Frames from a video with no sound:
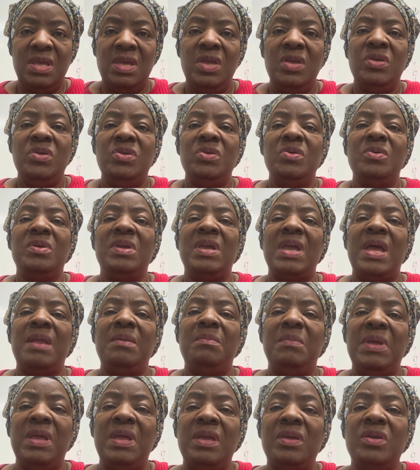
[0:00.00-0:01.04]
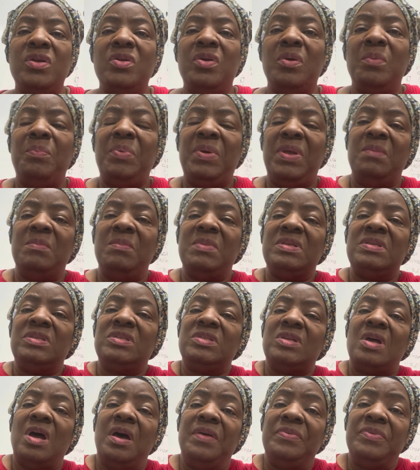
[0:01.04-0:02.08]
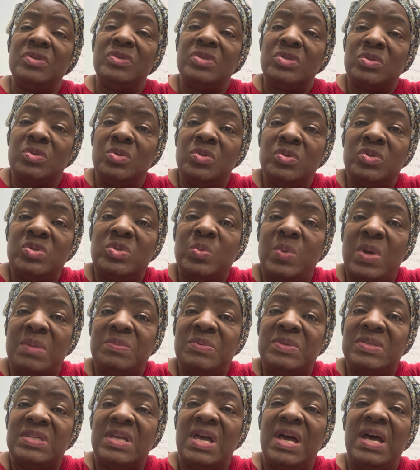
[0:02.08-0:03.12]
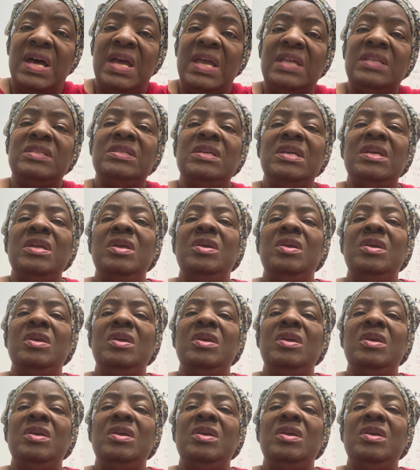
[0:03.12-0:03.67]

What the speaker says: You can make your payments on the school's website.